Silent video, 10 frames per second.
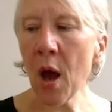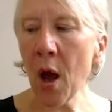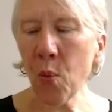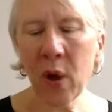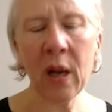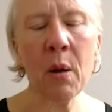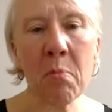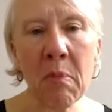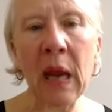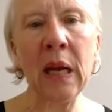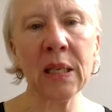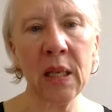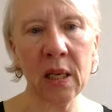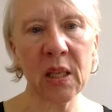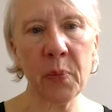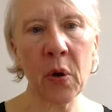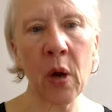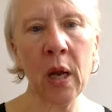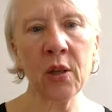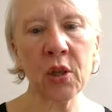What an amazing
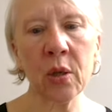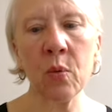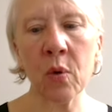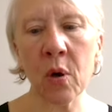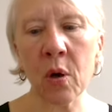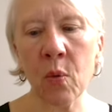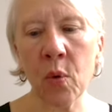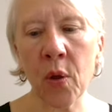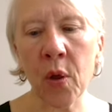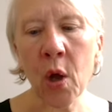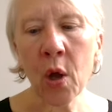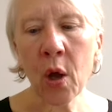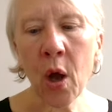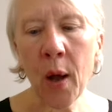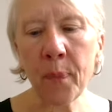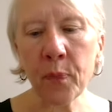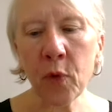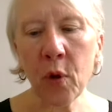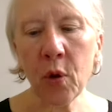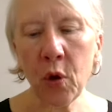experience to work with
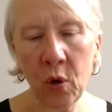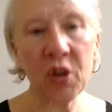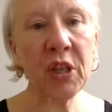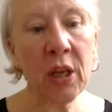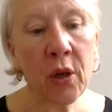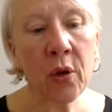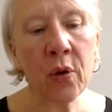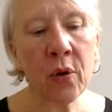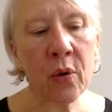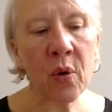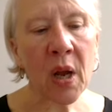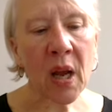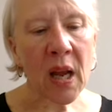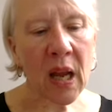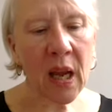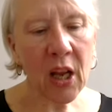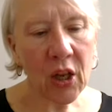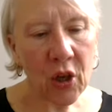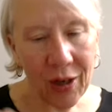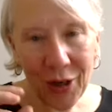UCU,
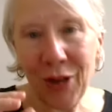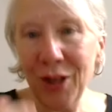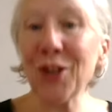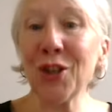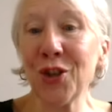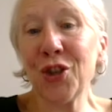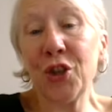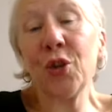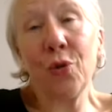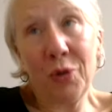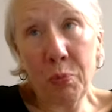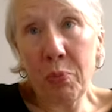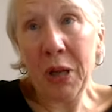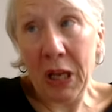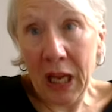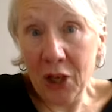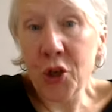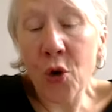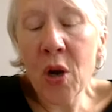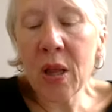and this is still
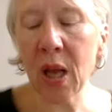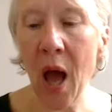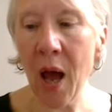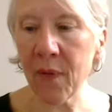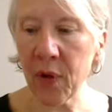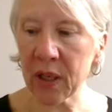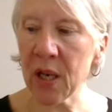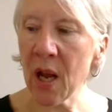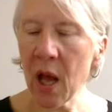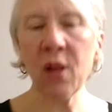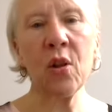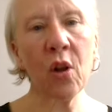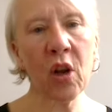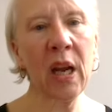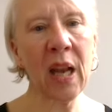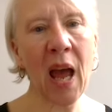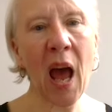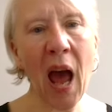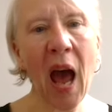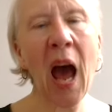during the conflict. I'm looking at
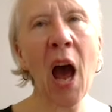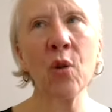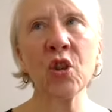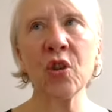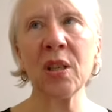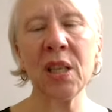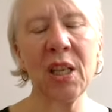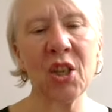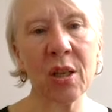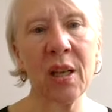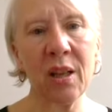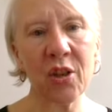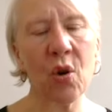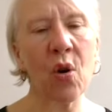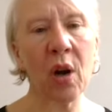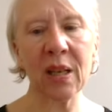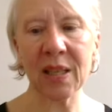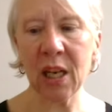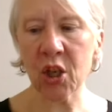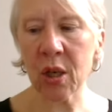how strategically this
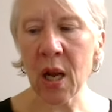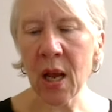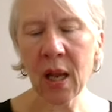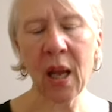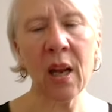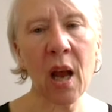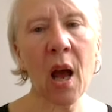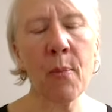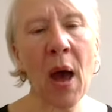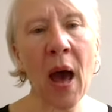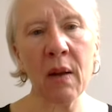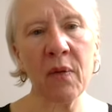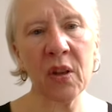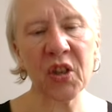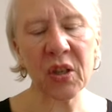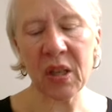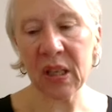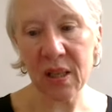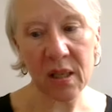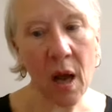organization can come out of
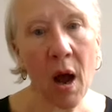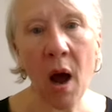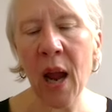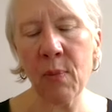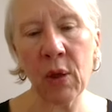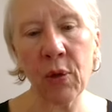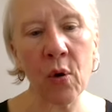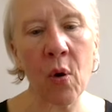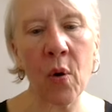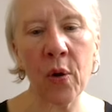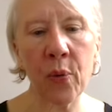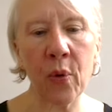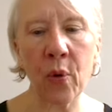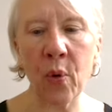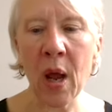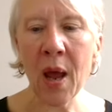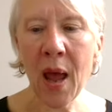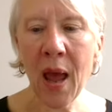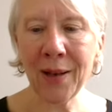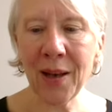this time that they're going through
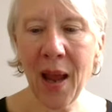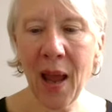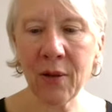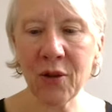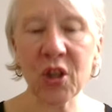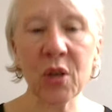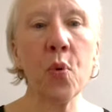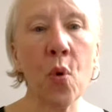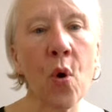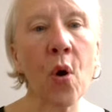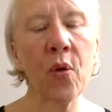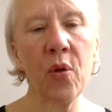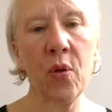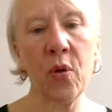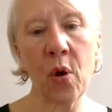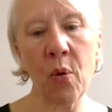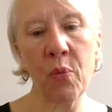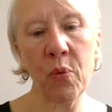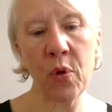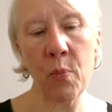and support the
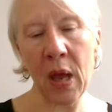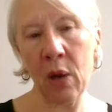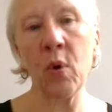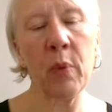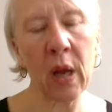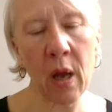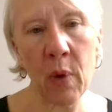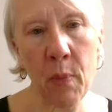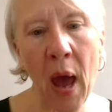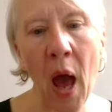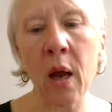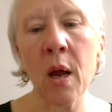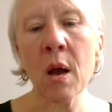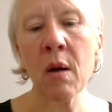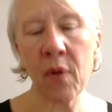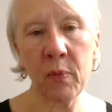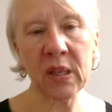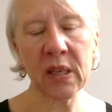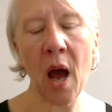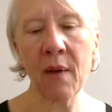men and women coming back from
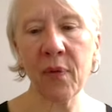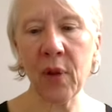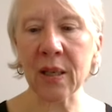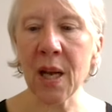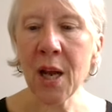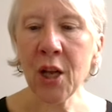this conflict.